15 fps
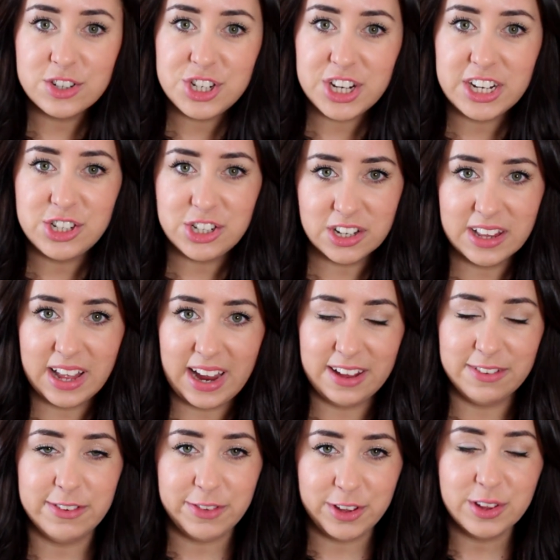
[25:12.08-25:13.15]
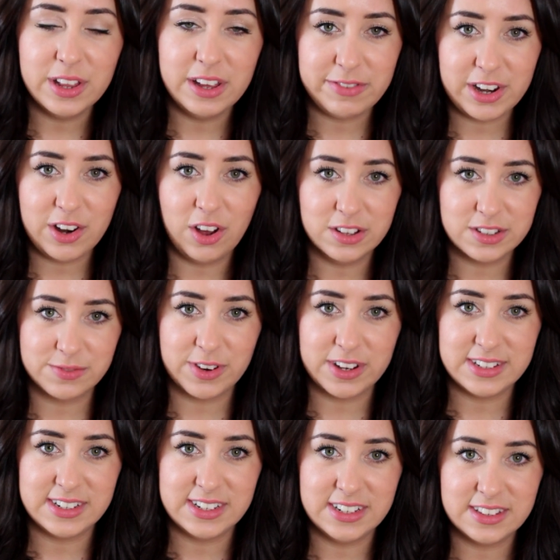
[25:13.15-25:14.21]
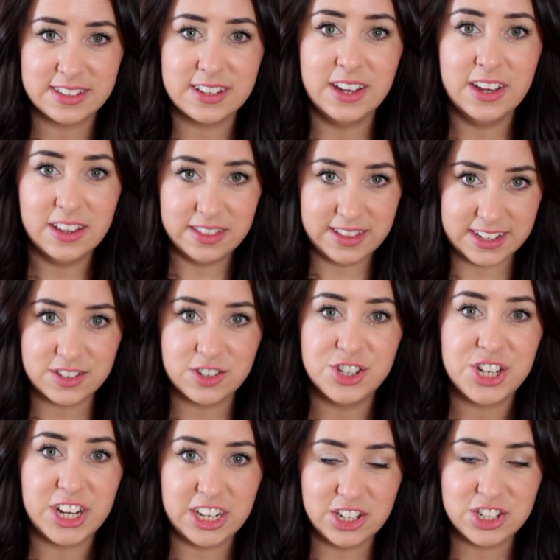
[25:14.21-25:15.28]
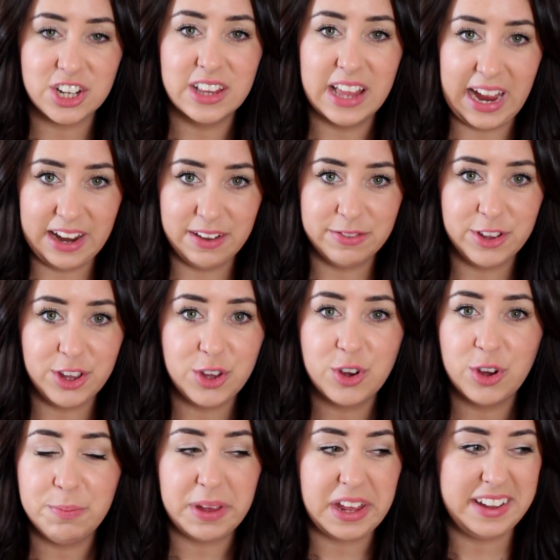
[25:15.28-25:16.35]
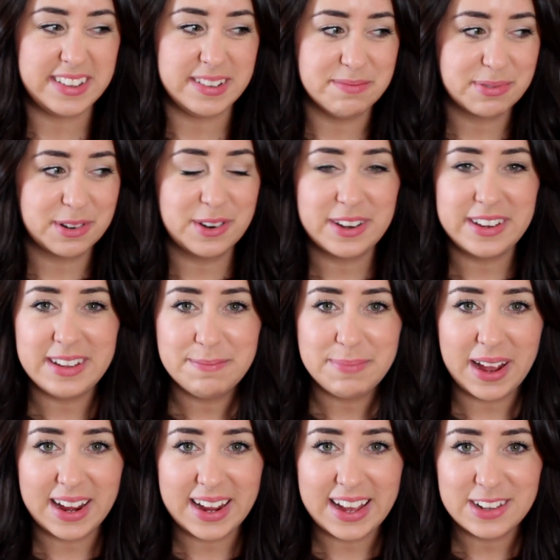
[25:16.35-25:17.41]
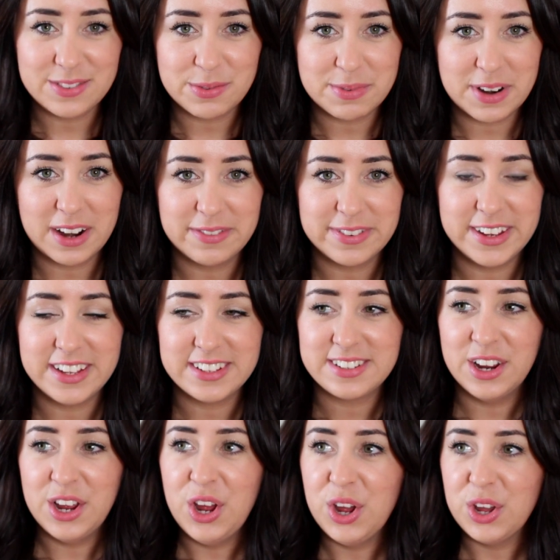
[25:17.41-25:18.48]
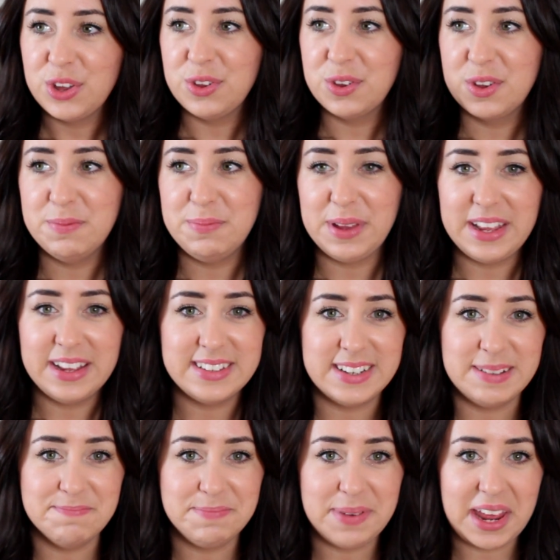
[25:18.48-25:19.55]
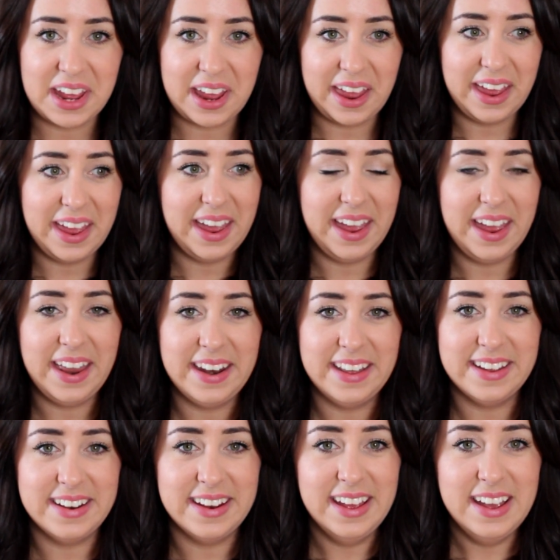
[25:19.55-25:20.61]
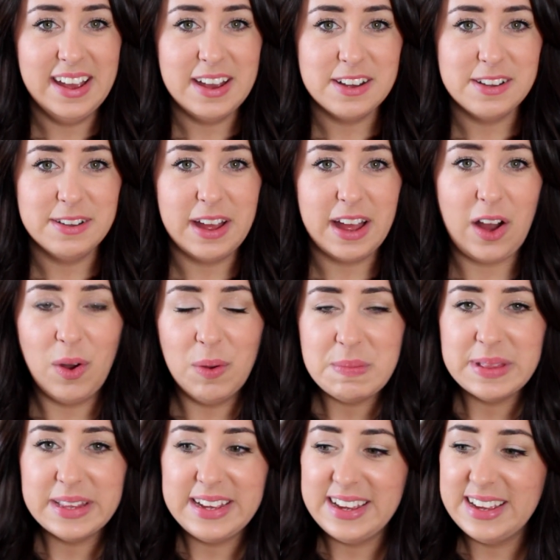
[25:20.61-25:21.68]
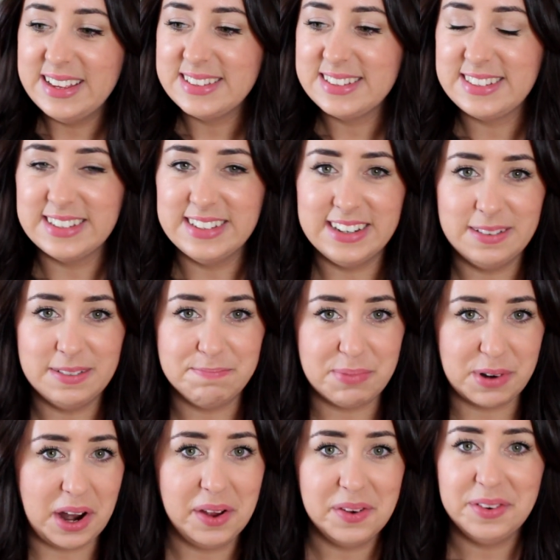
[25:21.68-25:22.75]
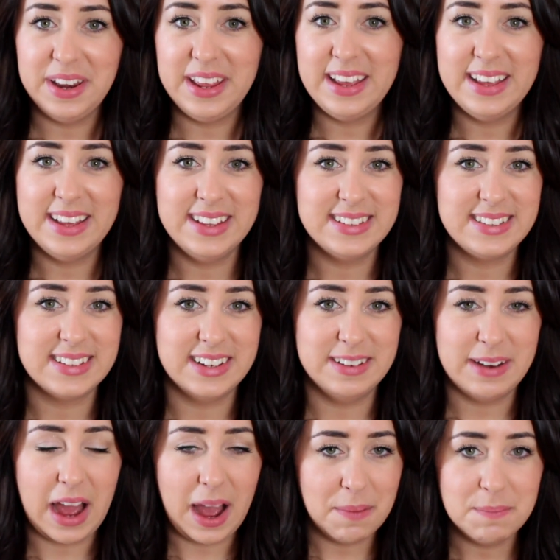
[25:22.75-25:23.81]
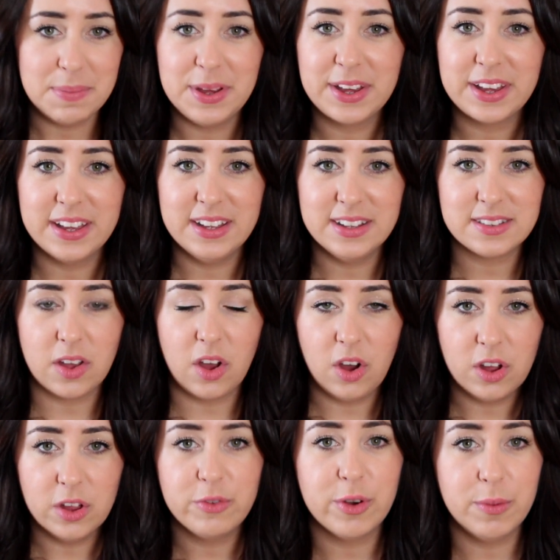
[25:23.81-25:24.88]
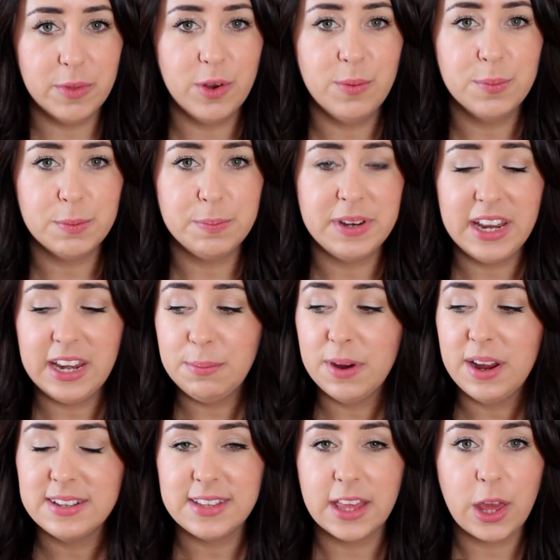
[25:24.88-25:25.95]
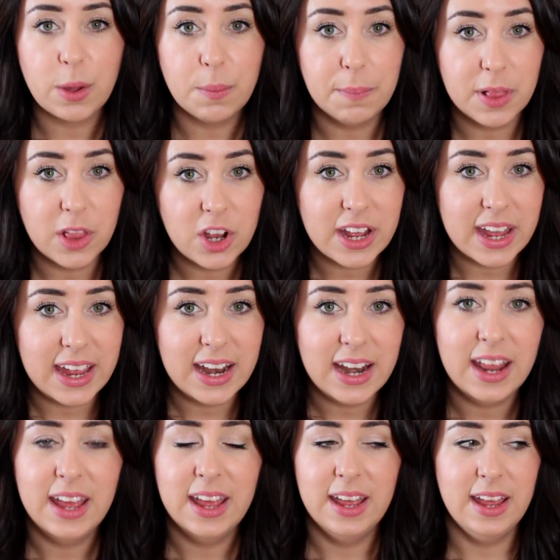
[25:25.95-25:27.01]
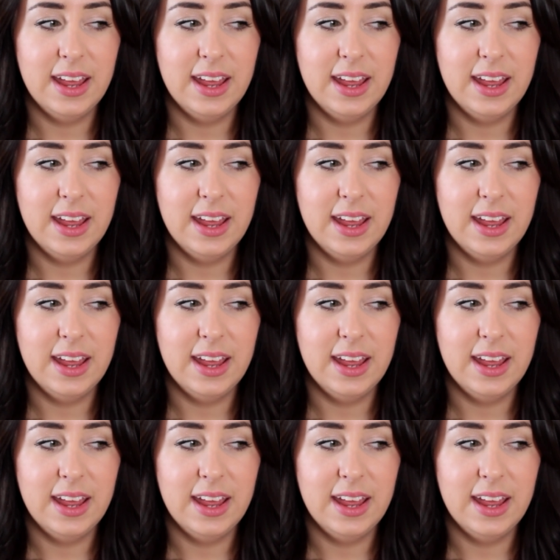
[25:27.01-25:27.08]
could change your life. If you live in halls of residence, this could change your life. You could be eating protein pancakes for breakfast, you could be eating bacon and omelettes and brownies and hamburgers, all from the humble panini press that you can plug in